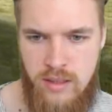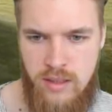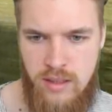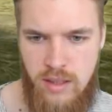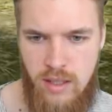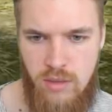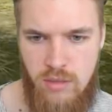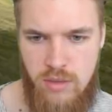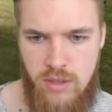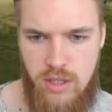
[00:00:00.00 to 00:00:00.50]

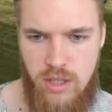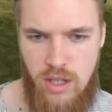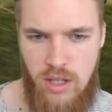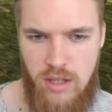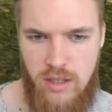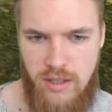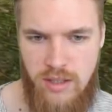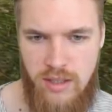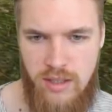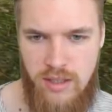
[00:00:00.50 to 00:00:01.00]
Oh
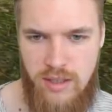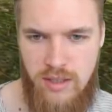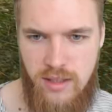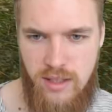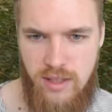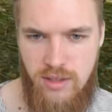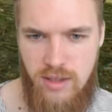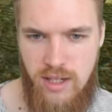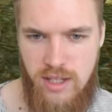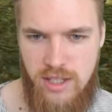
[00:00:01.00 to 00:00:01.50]
god! The
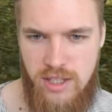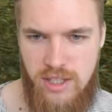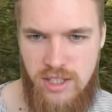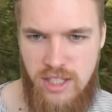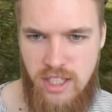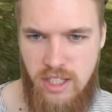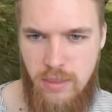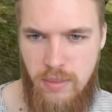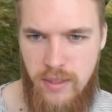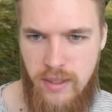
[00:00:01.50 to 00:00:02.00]
grass just
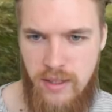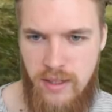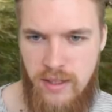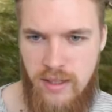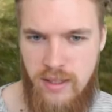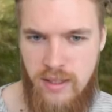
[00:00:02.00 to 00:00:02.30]
disappeared.